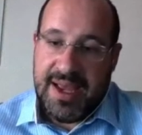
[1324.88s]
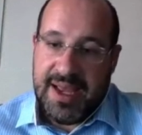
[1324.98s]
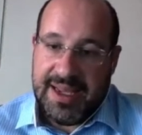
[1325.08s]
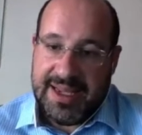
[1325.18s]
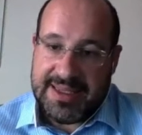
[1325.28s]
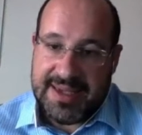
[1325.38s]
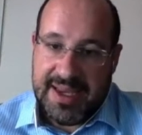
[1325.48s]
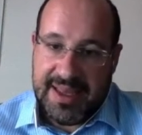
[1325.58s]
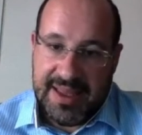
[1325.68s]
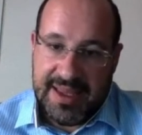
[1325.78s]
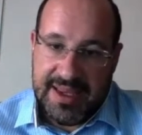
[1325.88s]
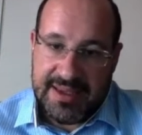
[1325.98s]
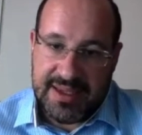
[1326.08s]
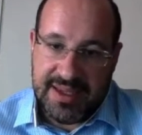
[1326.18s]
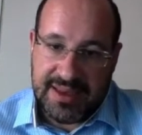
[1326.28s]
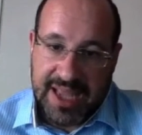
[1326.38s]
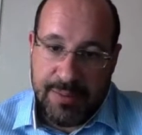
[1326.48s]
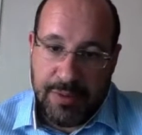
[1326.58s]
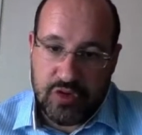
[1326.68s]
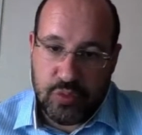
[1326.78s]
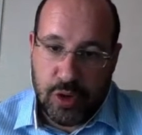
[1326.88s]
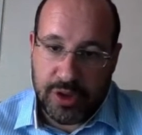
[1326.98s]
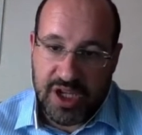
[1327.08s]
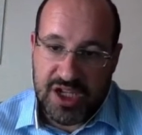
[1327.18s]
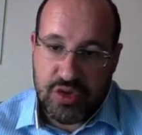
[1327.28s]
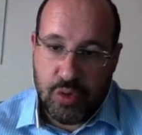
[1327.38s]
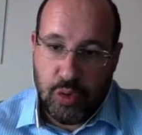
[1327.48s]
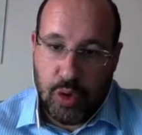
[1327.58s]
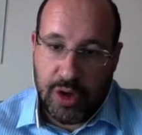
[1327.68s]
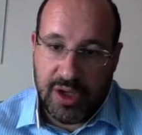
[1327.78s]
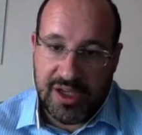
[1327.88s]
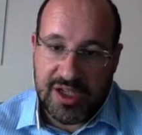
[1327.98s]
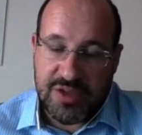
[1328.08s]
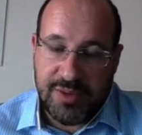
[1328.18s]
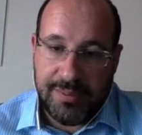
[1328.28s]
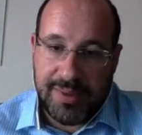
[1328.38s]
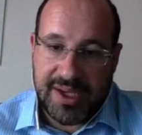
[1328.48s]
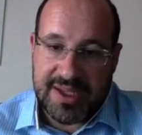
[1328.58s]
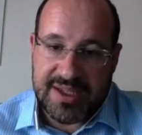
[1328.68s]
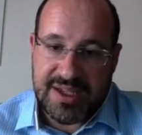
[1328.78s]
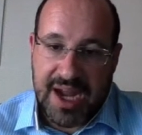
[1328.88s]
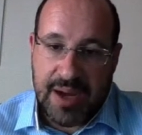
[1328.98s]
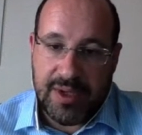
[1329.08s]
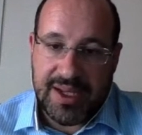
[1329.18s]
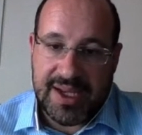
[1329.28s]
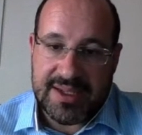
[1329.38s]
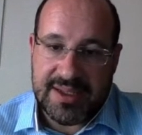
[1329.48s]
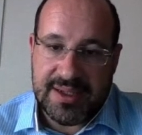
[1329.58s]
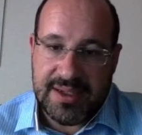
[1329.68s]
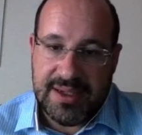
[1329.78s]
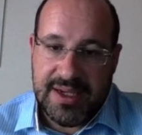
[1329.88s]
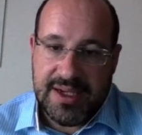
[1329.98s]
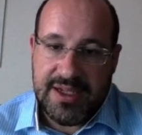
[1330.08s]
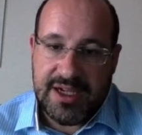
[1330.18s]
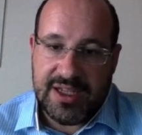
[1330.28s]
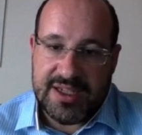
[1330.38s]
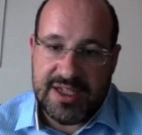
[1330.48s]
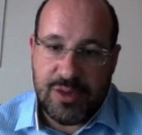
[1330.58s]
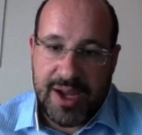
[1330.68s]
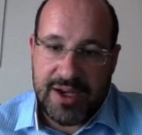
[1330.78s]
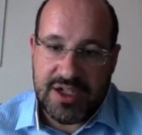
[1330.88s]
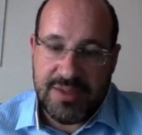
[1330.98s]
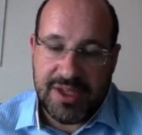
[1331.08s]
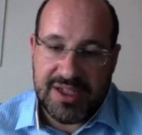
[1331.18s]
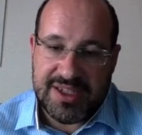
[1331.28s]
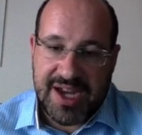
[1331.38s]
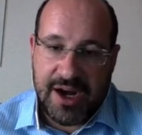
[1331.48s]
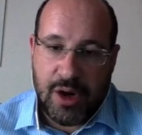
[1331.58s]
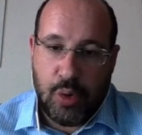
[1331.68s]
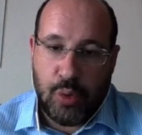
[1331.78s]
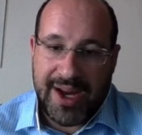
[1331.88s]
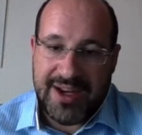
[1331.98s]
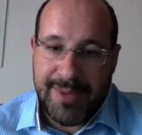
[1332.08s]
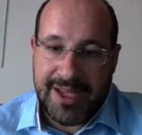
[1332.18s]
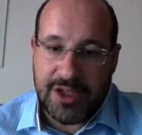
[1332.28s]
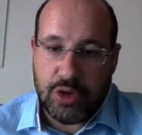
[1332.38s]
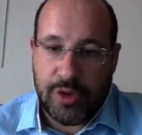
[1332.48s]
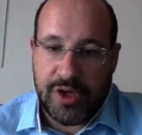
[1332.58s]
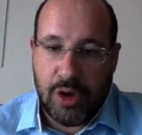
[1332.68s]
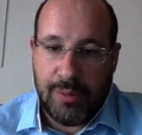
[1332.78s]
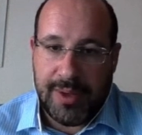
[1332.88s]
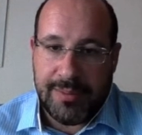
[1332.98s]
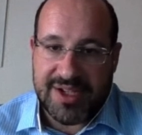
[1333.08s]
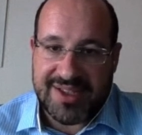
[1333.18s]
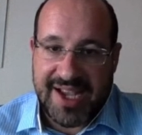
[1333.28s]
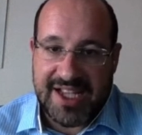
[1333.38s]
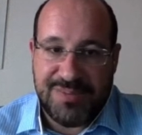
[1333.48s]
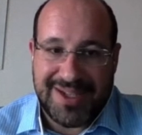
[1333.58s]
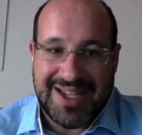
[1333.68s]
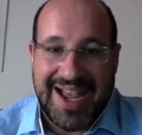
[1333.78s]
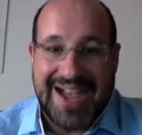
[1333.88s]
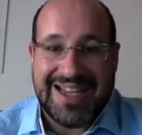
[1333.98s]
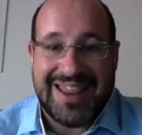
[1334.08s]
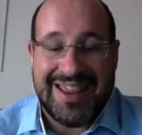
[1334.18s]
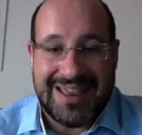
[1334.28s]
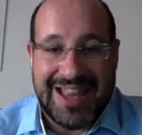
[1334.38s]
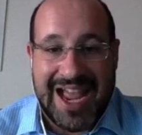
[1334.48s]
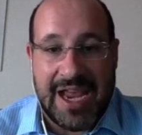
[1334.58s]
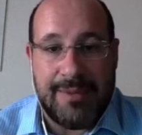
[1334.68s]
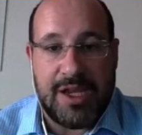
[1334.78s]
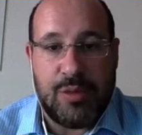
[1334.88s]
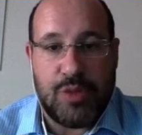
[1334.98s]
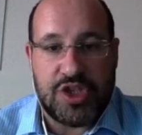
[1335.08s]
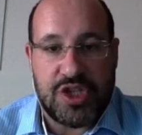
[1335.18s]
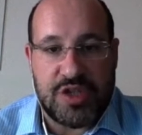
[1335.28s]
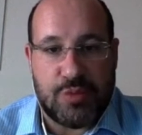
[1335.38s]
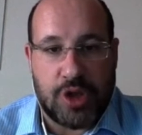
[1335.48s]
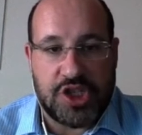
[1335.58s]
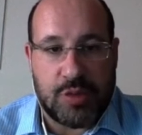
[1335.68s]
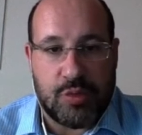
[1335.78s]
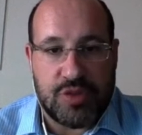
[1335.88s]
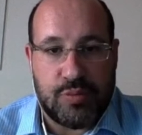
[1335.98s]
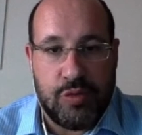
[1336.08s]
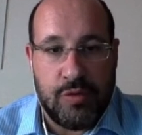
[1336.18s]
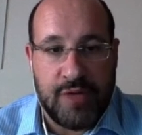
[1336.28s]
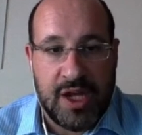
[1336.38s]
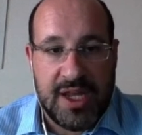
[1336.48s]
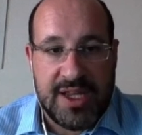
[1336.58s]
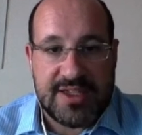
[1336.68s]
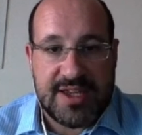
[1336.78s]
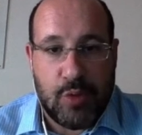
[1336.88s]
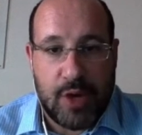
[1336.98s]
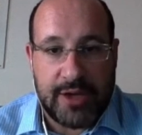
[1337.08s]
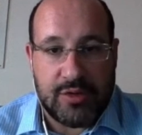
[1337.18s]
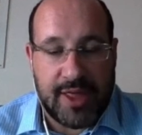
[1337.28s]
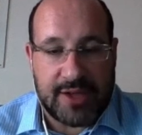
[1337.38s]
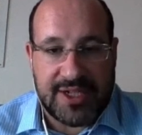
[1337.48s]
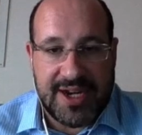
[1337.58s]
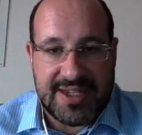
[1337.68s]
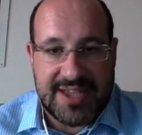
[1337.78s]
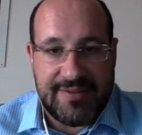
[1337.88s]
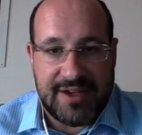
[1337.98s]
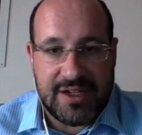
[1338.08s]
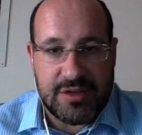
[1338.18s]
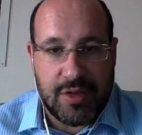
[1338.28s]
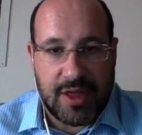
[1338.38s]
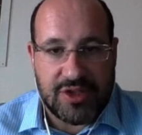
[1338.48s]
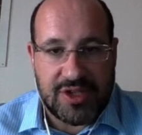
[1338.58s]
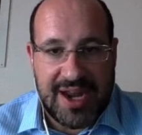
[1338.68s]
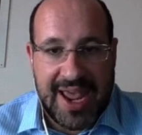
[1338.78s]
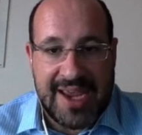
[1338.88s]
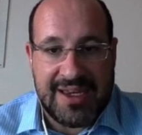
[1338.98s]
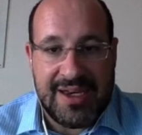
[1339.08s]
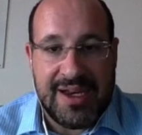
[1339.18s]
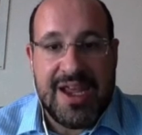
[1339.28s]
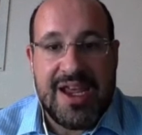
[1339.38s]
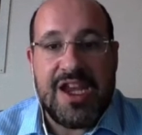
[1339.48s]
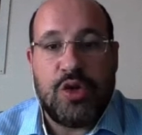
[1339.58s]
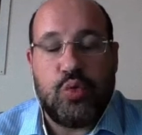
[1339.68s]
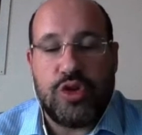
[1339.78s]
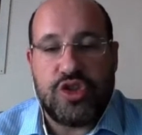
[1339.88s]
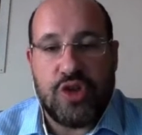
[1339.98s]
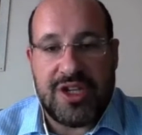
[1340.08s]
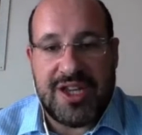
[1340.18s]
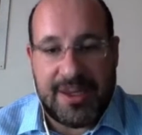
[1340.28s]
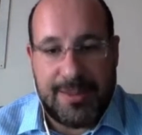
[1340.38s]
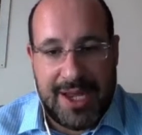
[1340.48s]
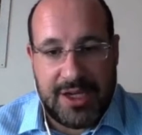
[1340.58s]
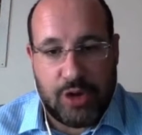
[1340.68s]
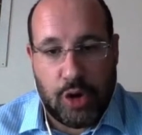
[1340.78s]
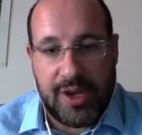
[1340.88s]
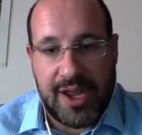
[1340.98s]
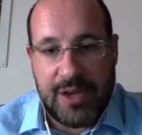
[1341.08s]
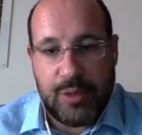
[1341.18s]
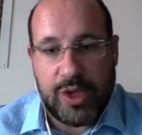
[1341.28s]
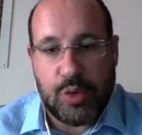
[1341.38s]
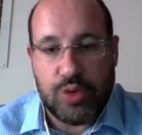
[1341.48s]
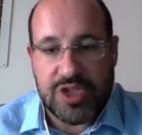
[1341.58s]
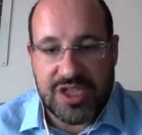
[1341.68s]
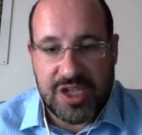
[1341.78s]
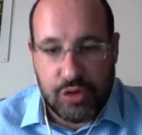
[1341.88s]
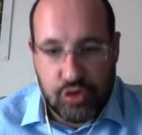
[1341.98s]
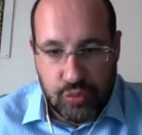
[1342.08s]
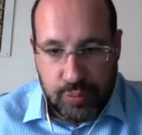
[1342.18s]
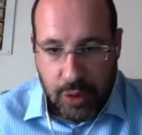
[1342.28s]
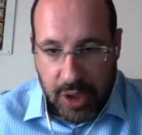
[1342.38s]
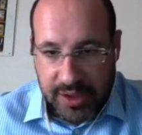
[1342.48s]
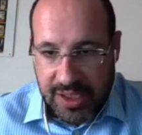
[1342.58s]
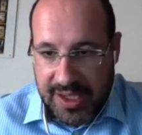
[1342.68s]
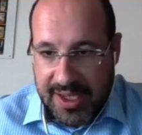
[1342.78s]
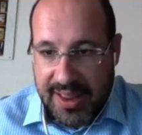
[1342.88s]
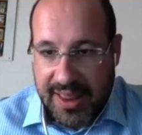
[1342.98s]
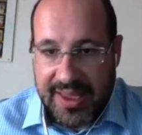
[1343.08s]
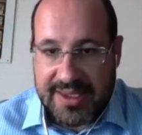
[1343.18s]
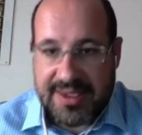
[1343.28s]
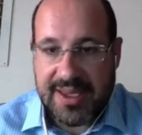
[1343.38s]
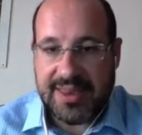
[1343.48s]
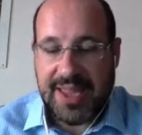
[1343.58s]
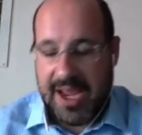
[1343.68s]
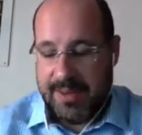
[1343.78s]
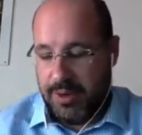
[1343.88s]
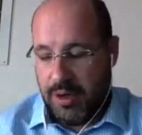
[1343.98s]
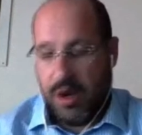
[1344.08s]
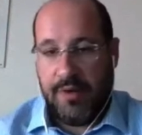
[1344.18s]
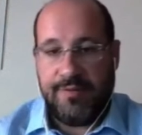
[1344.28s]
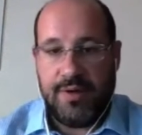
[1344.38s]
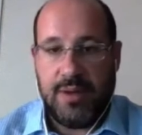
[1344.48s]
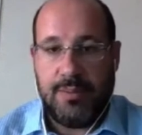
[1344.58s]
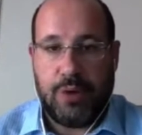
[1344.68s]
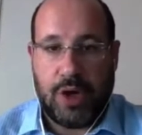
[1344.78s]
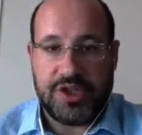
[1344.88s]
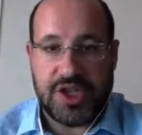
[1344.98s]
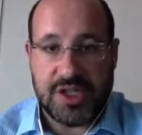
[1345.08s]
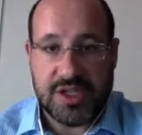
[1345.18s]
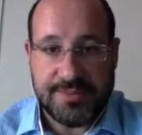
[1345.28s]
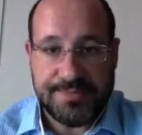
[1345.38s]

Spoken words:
let's say, this type of support is no longer eligible because nowadays the nearly zero energy buildings are already mandatory in all member states. But at the time in which this project was approved, somewhere in 2017, 2018, it was not yet mandatory, and we could still support this type of projects.